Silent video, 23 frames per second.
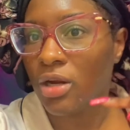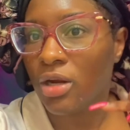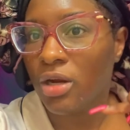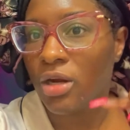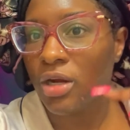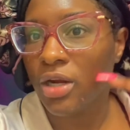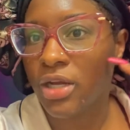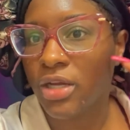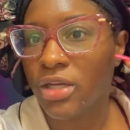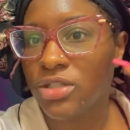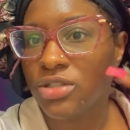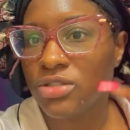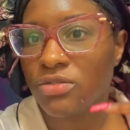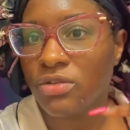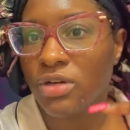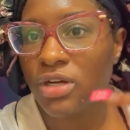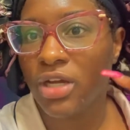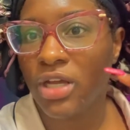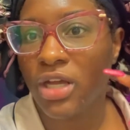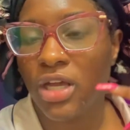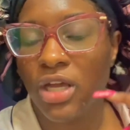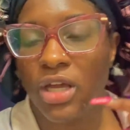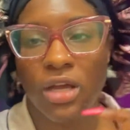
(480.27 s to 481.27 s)
areas
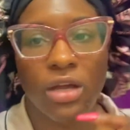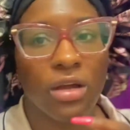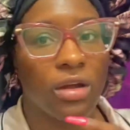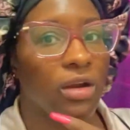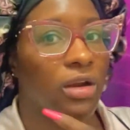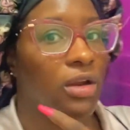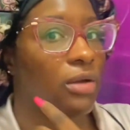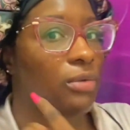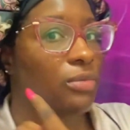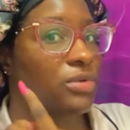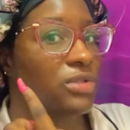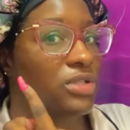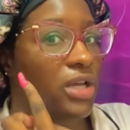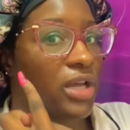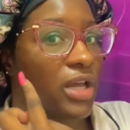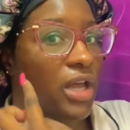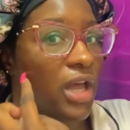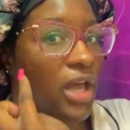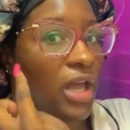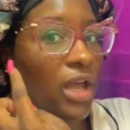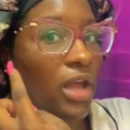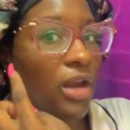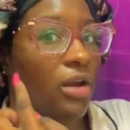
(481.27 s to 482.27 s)
right here that was like
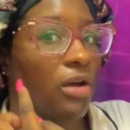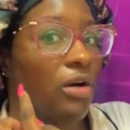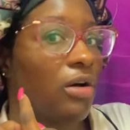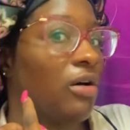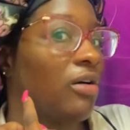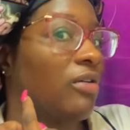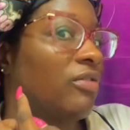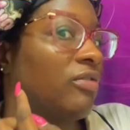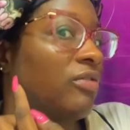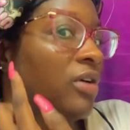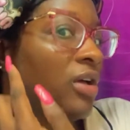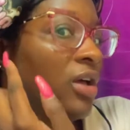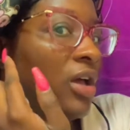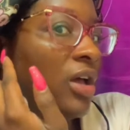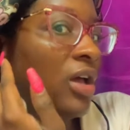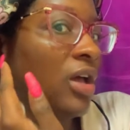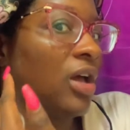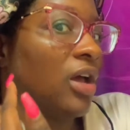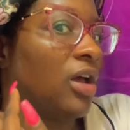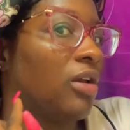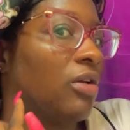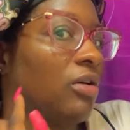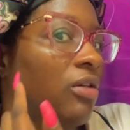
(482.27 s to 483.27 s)
hanging off
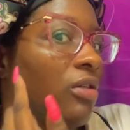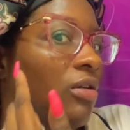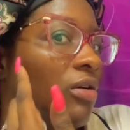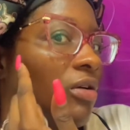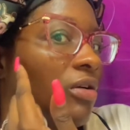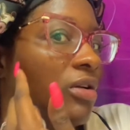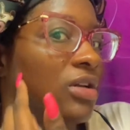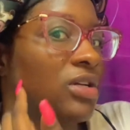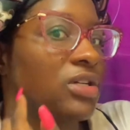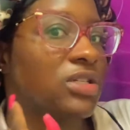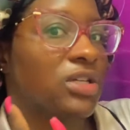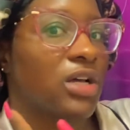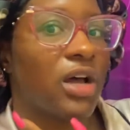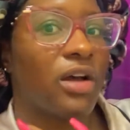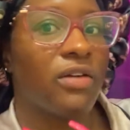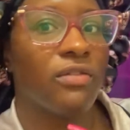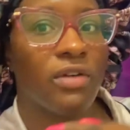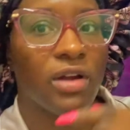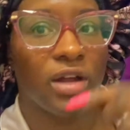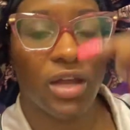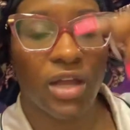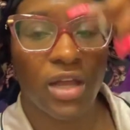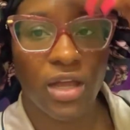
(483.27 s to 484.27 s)
and along the side
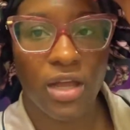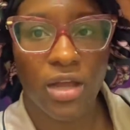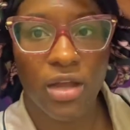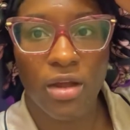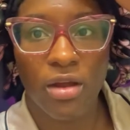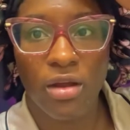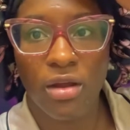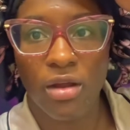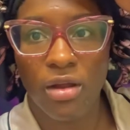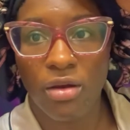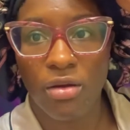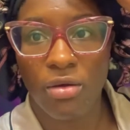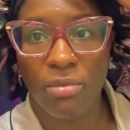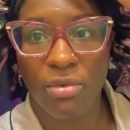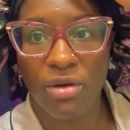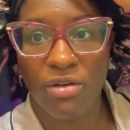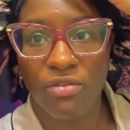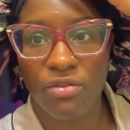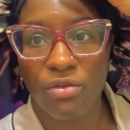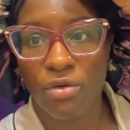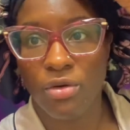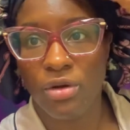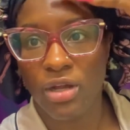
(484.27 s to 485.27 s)
right here and on my
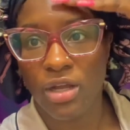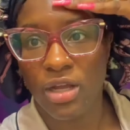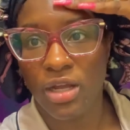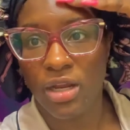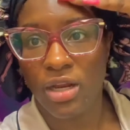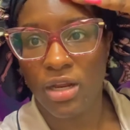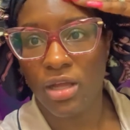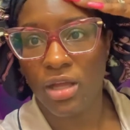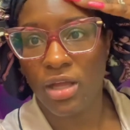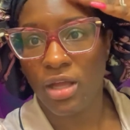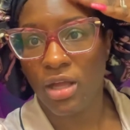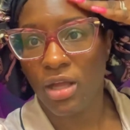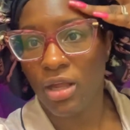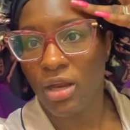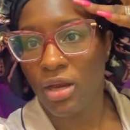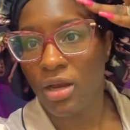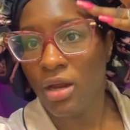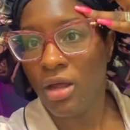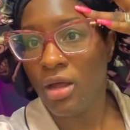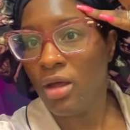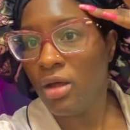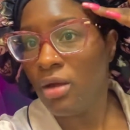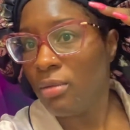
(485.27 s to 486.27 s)
forehead again.
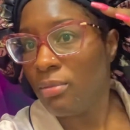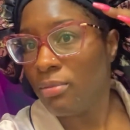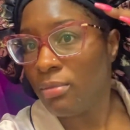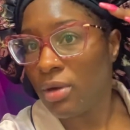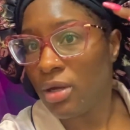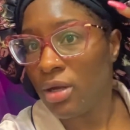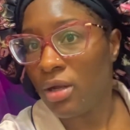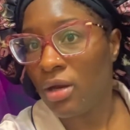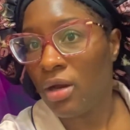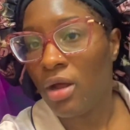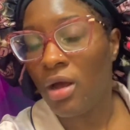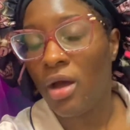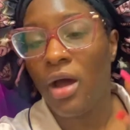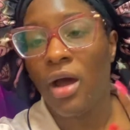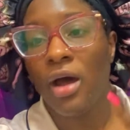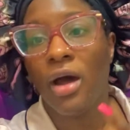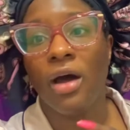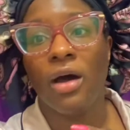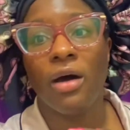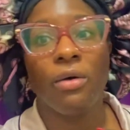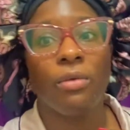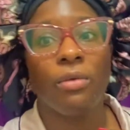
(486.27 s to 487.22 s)
But I